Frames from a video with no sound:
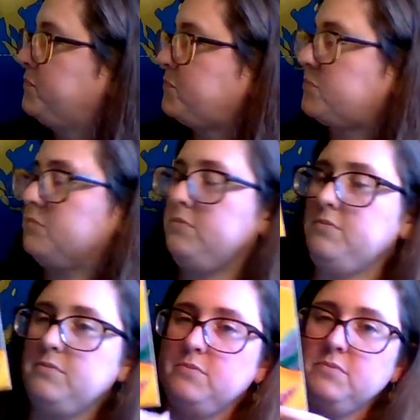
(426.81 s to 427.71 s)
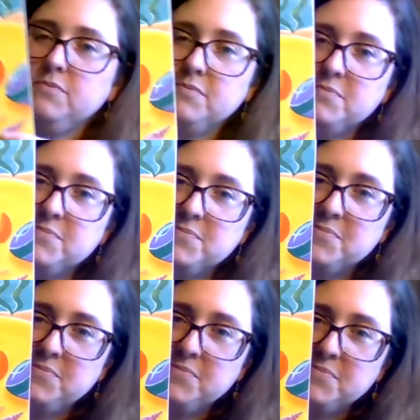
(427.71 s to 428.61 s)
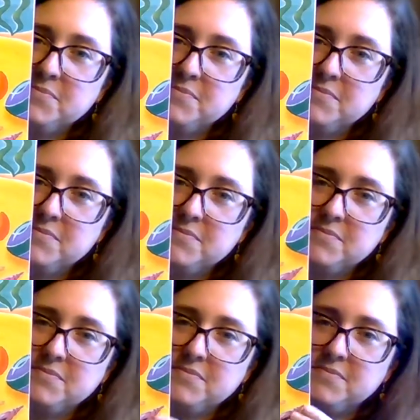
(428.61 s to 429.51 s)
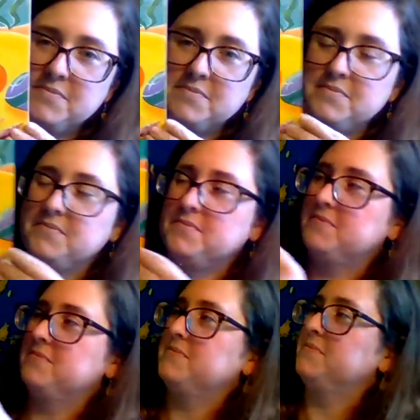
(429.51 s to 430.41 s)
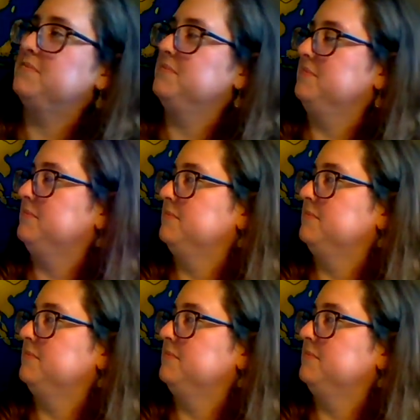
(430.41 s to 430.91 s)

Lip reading: [no speech]